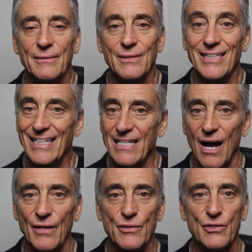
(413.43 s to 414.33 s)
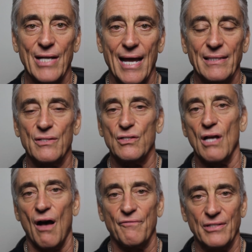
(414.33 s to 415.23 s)
You need to understand this
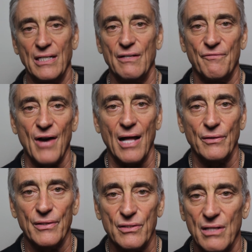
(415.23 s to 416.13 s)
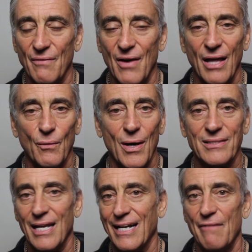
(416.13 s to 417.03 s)
stuff. You need to follow this stuff. Otherwise,
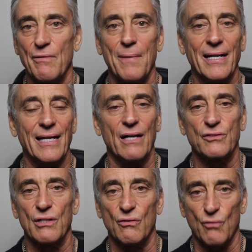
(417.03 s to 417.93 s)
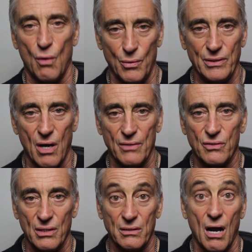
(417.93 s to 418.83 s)
like everybody else, they're throwing darts
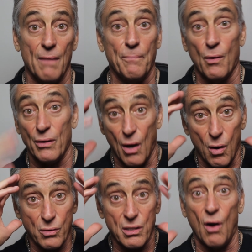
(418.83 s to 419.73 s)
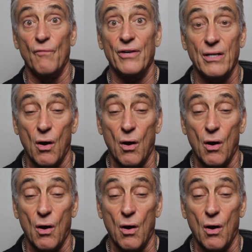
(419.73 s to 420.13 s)
at a dartboard. Oh, COVID.